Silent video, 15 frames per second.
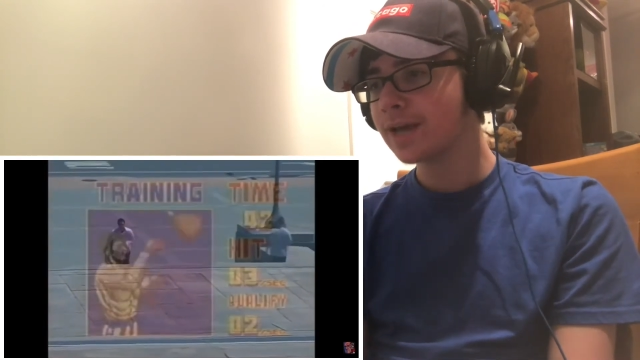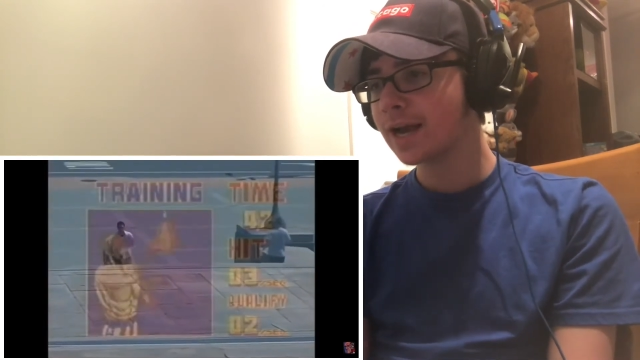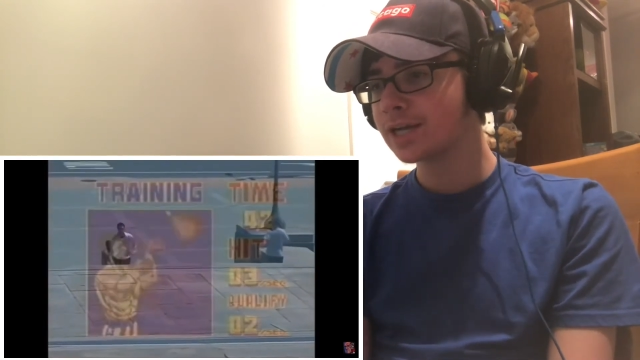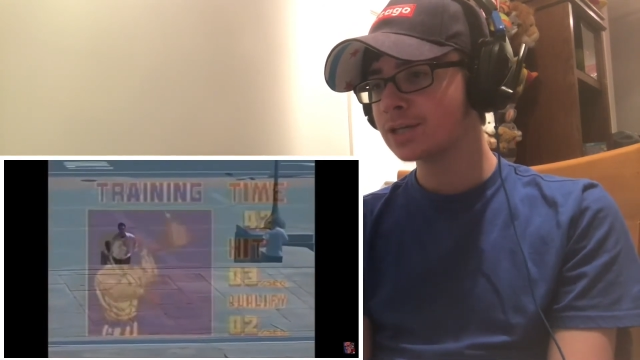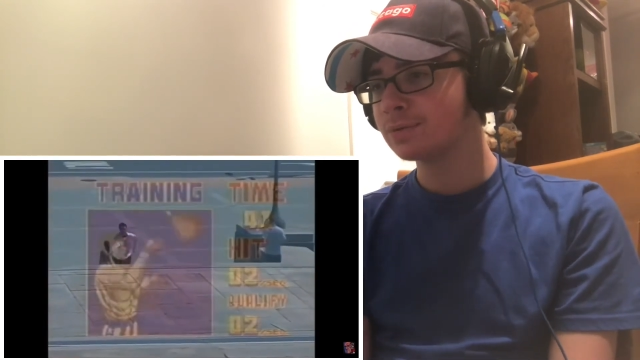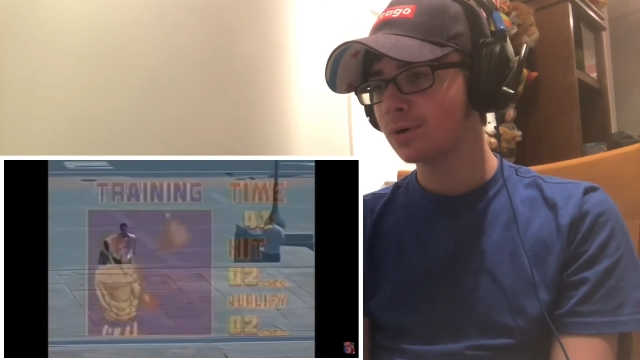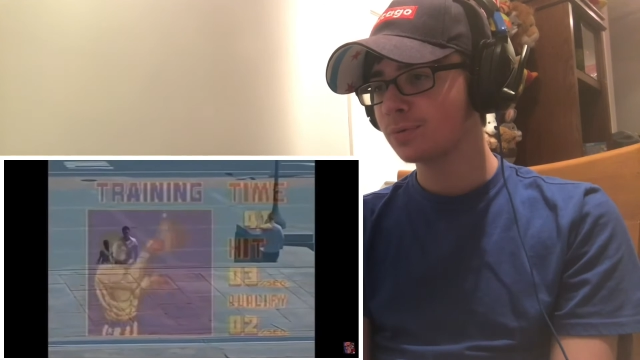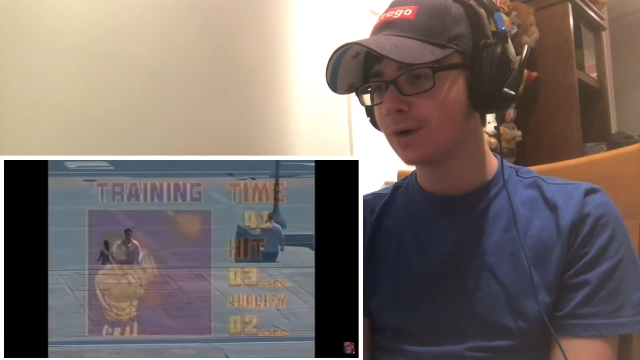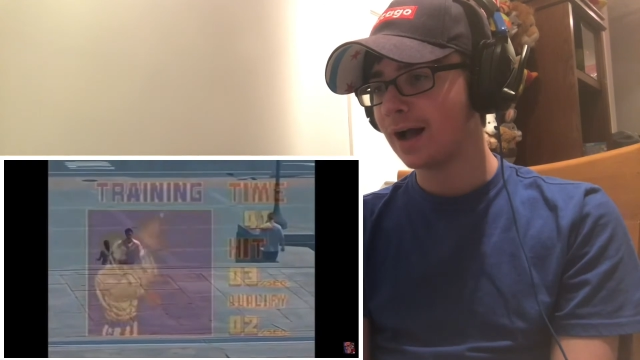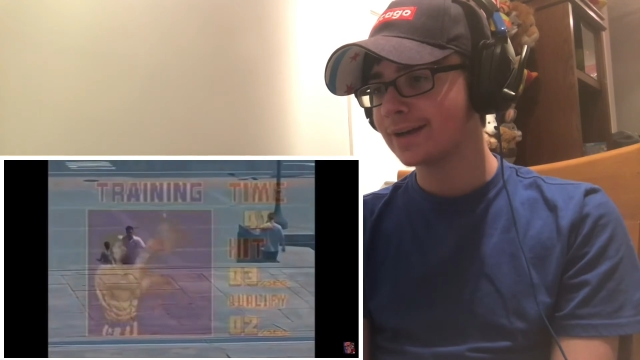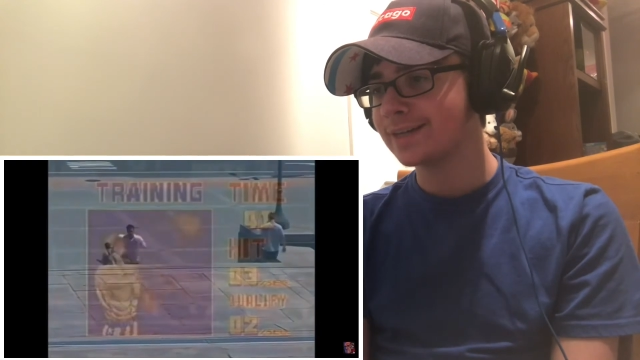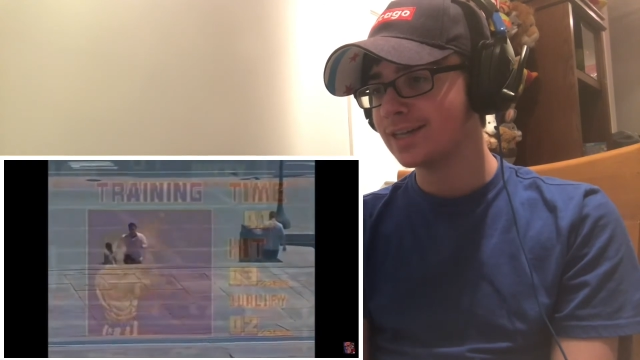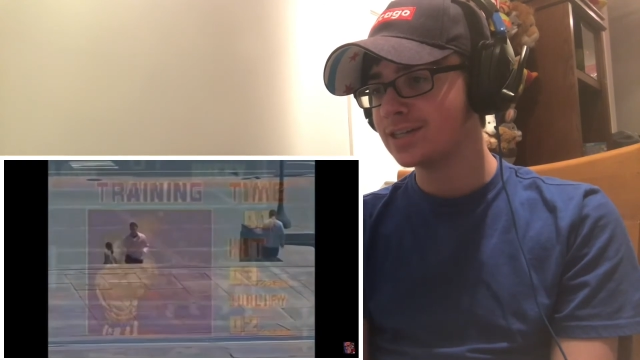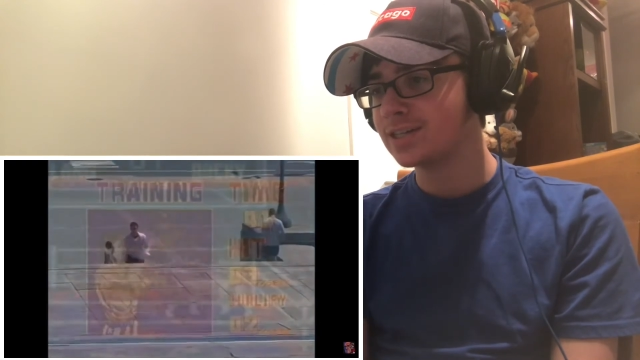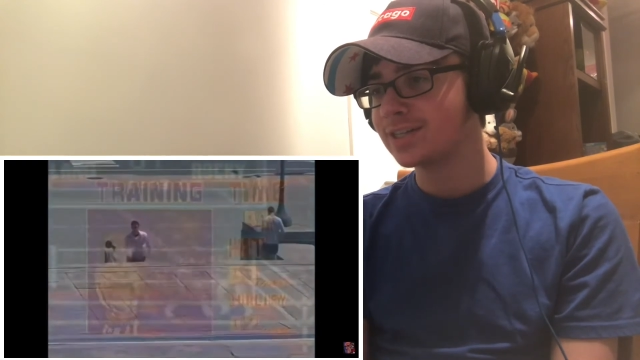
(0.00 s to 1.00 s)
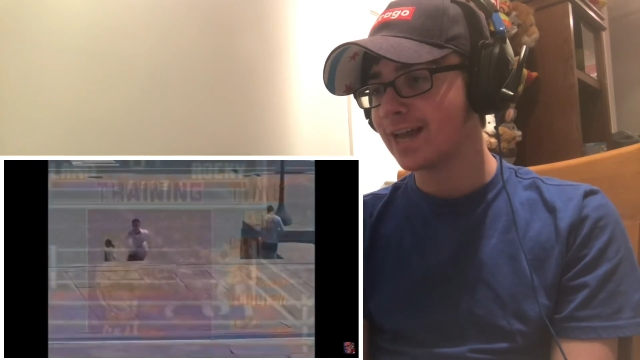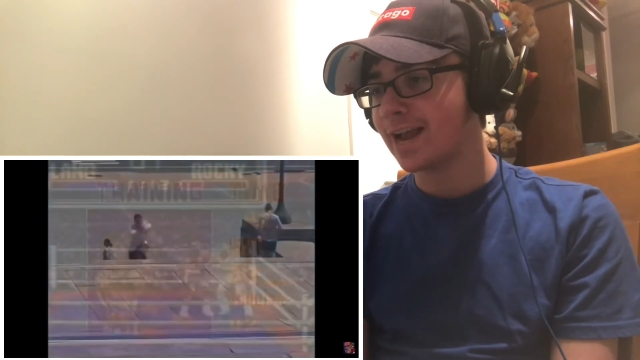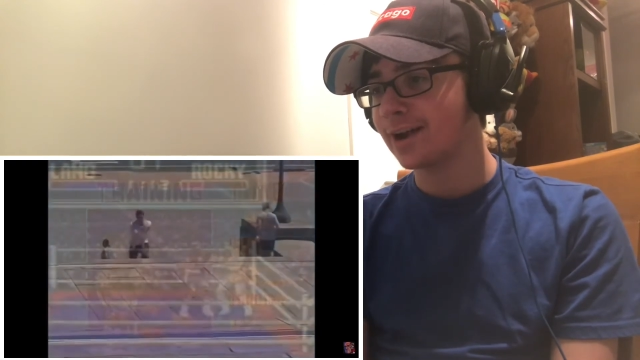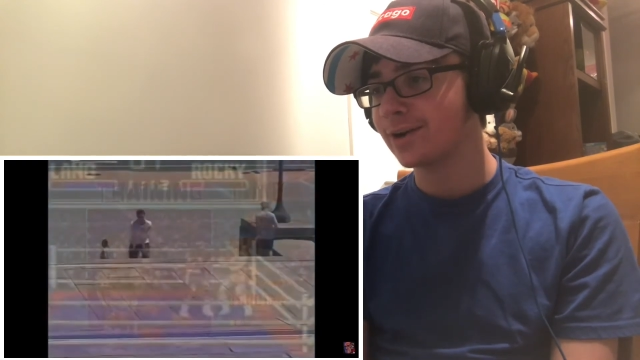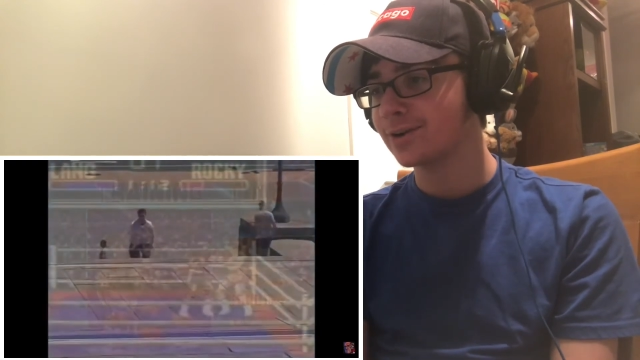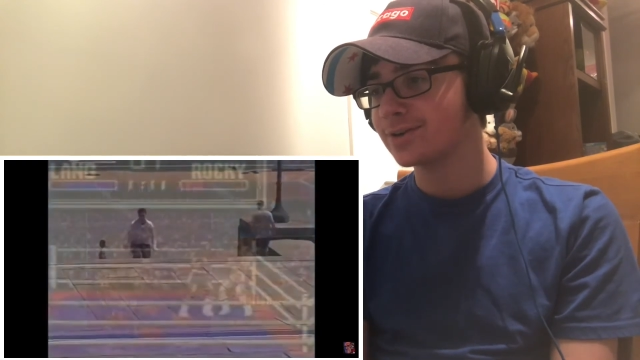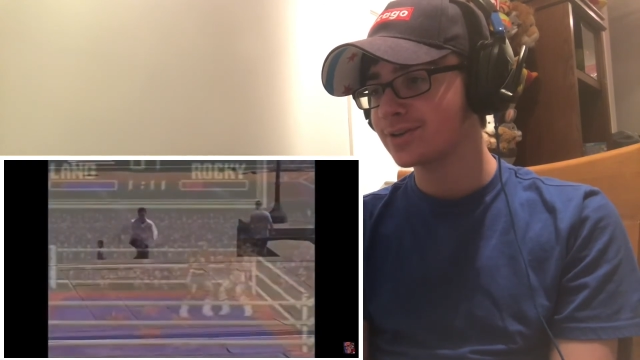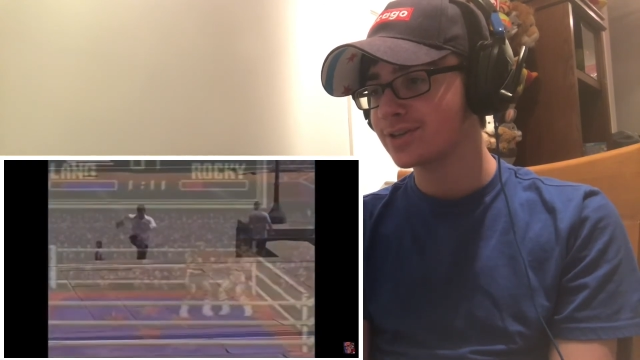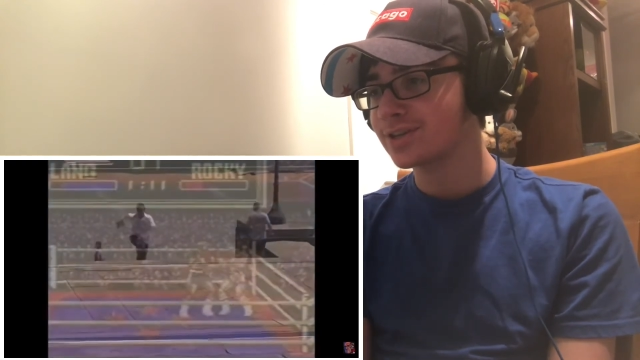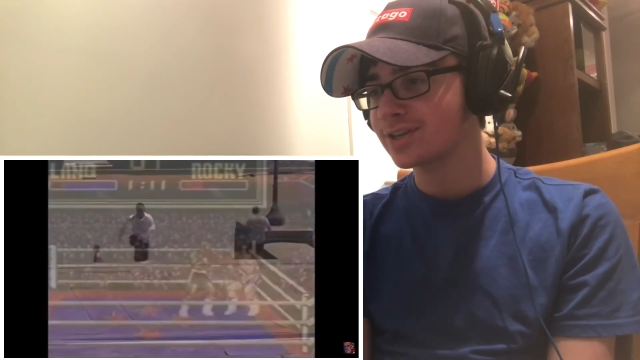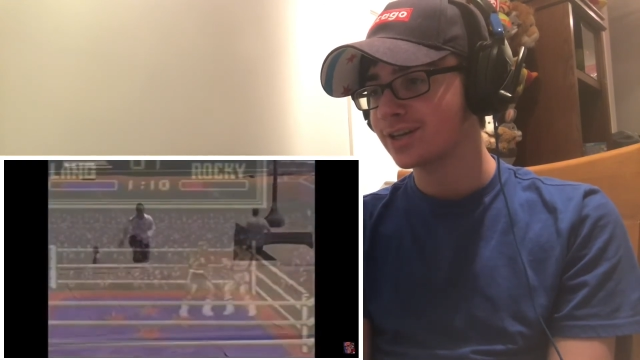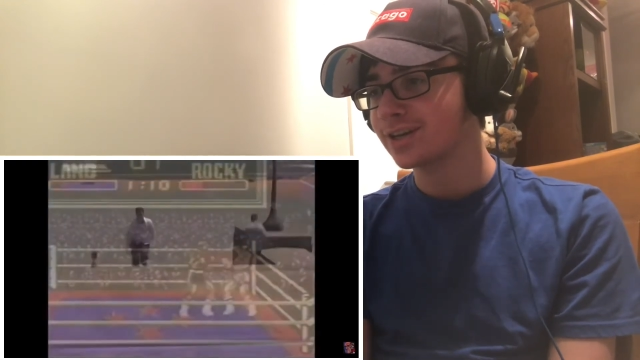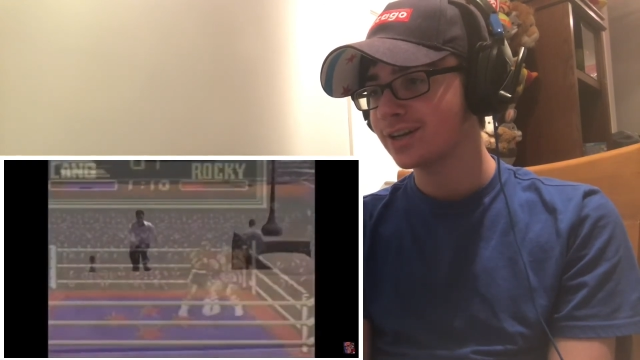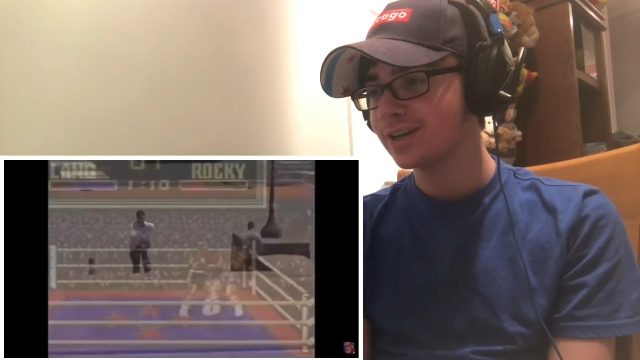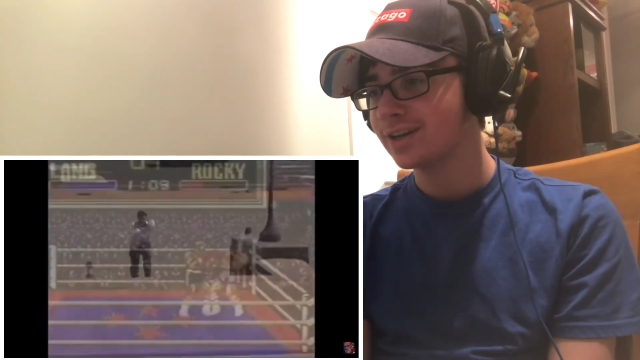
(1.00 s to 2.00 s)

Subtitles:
actual Rocky stairs?